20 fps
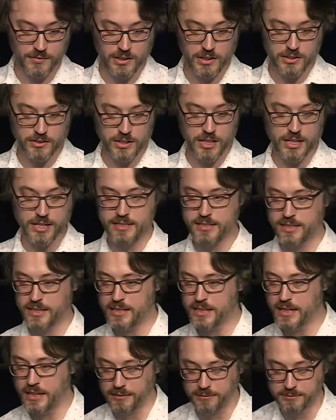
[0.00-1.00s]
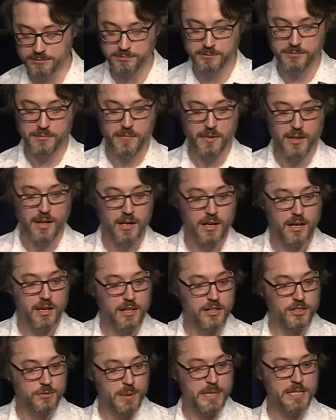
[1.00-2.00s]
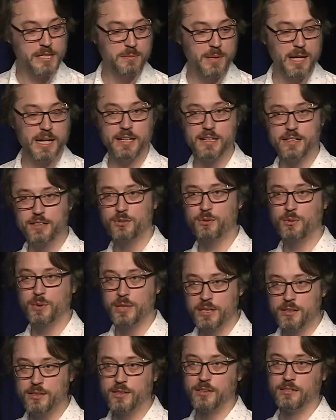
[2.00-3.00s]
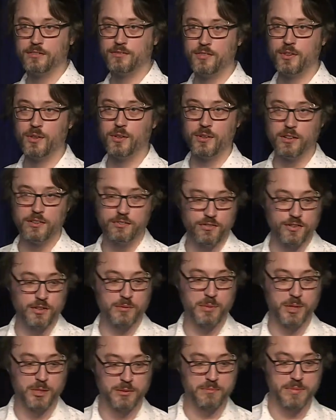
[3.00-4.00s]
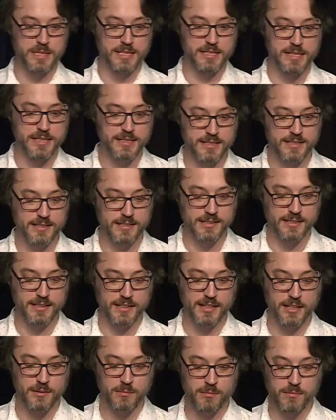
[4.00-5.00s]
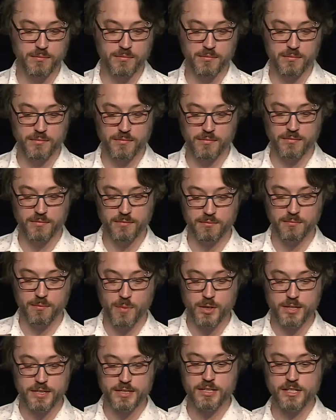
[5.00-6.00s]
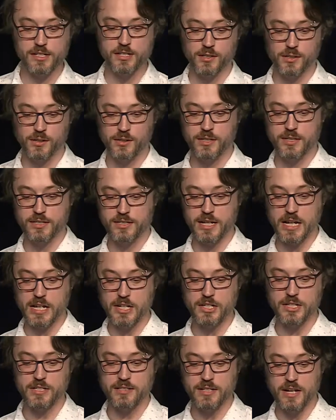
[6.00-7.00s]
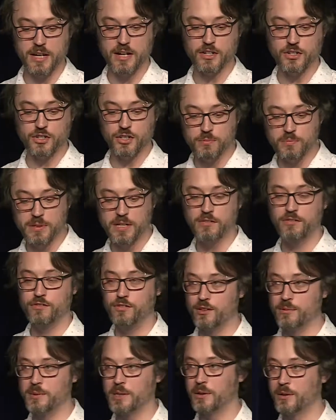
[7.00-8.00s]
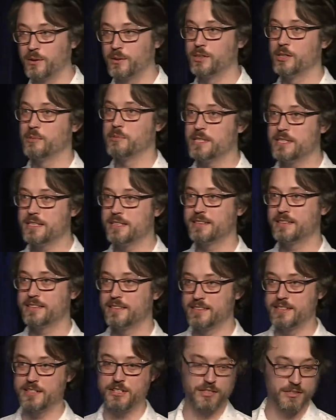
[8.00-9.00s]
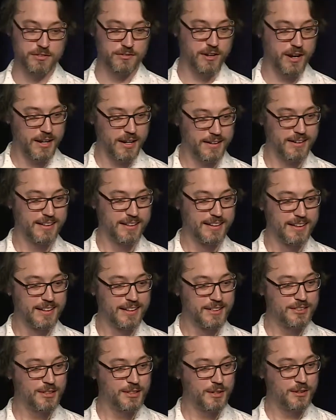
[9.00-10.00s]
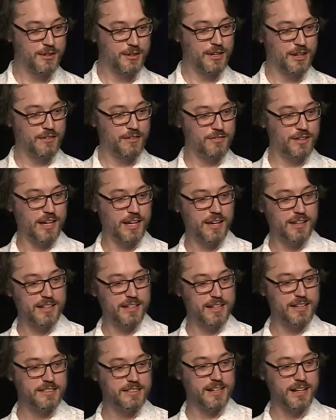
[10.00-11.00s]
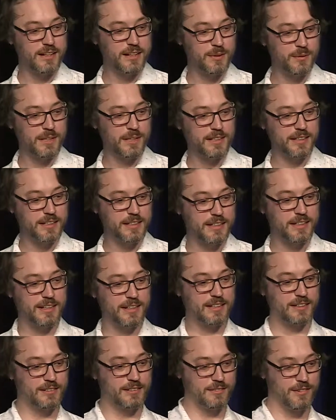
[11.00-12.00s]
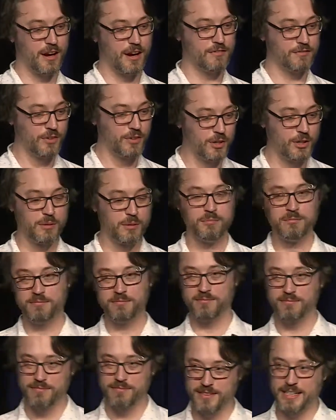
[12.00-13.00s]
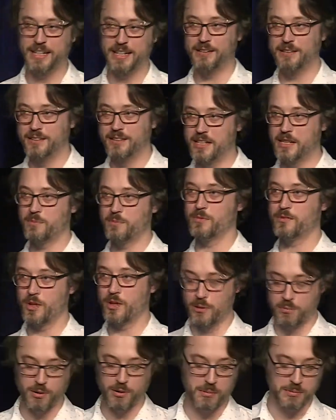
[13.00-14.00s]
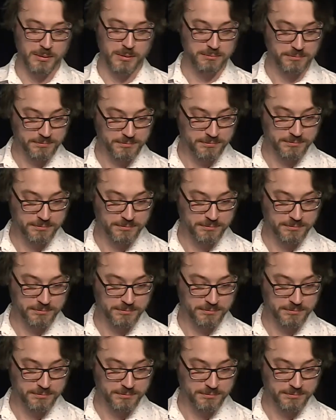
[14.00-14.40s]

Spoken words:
So here's the thing. Speed to market is critical for a modern business. In a modern digital organization, data should be informing all your business decisions, right? So if you can't get your data quickly in the right form, then we've got a problem.